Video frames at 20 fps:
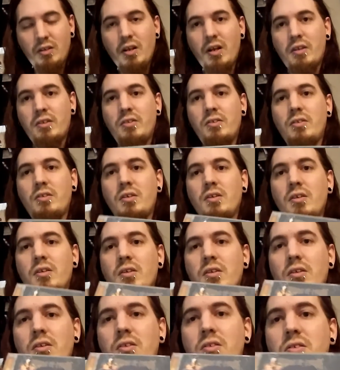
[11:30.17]
Next
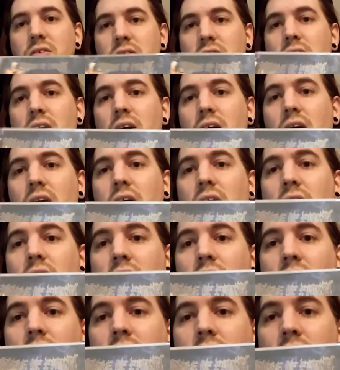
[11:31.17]
is
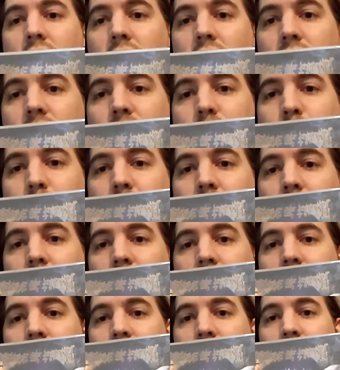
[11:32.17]
Godspeed
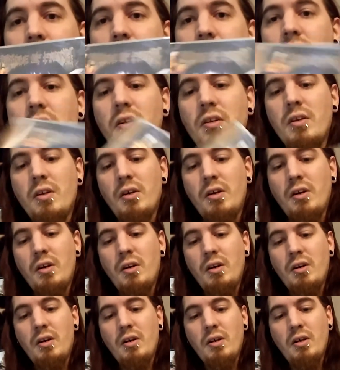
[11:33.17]
on the Devil's
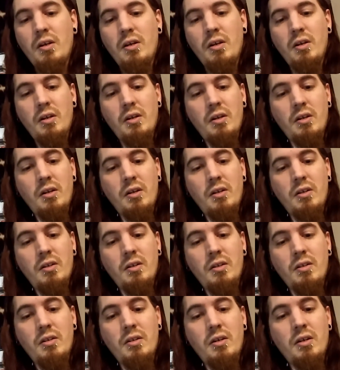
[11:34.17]
Thunder.
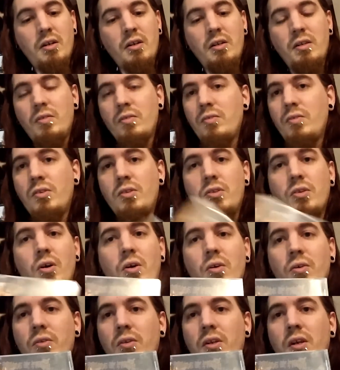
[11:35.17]
I
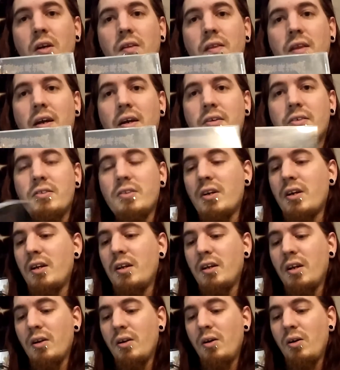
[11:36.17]
don't get that
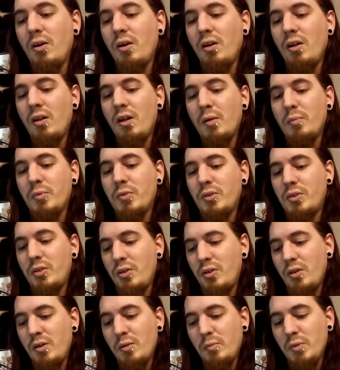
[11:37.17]
saying at all. I'm
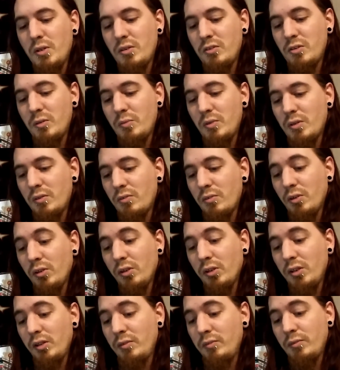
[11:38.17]
sure it means something
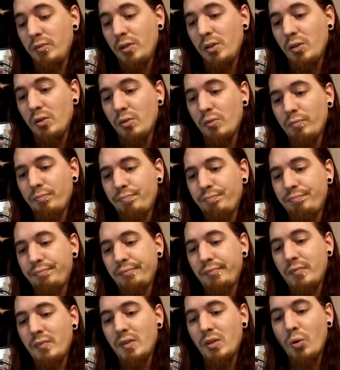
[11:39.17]
really, you know,
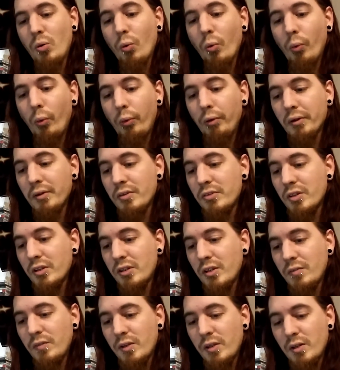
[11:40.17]
cool and
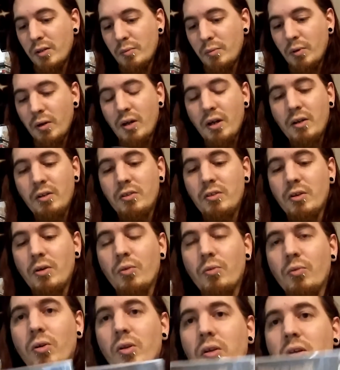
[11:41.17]
significant, but I
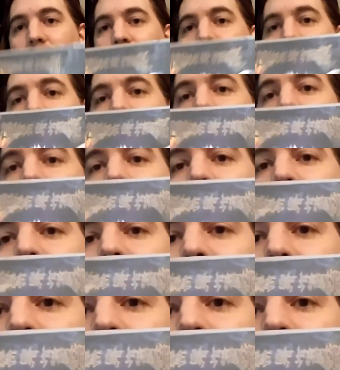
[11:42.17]
don't really give a fuck.